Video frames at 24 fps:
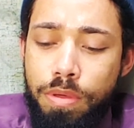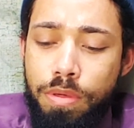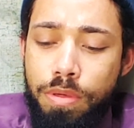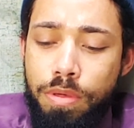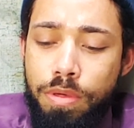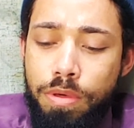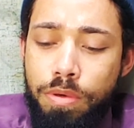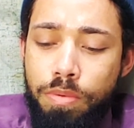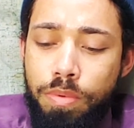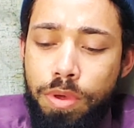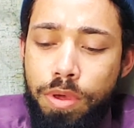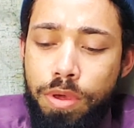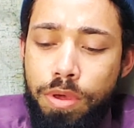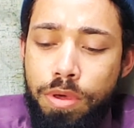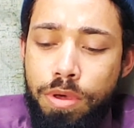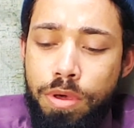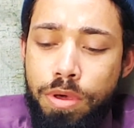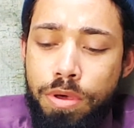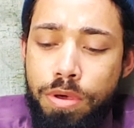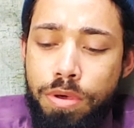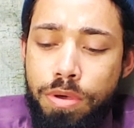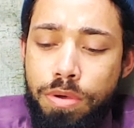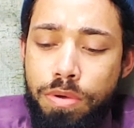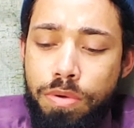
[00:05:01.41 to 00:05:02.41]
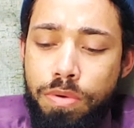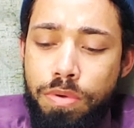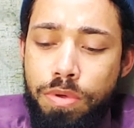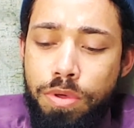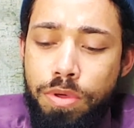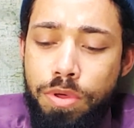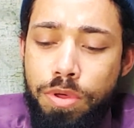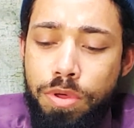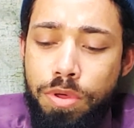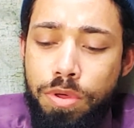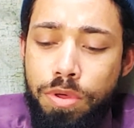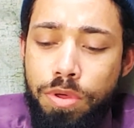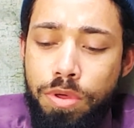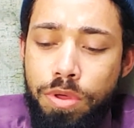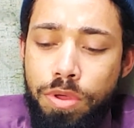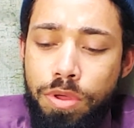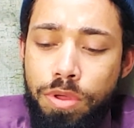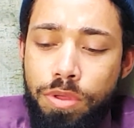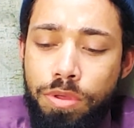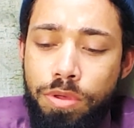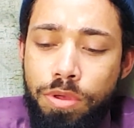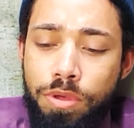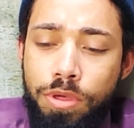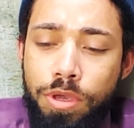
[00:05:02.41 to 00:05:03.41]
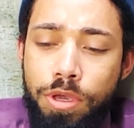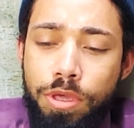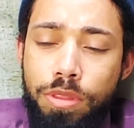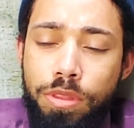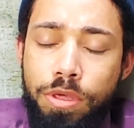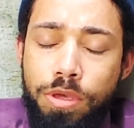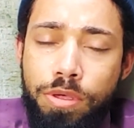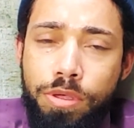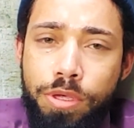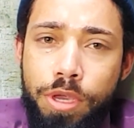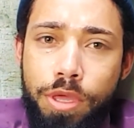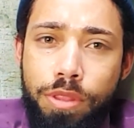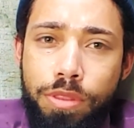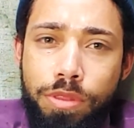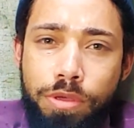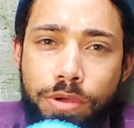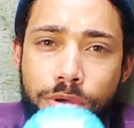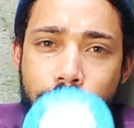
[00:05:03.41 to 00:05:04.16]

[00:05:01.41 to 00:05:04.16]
There we go. Just in the center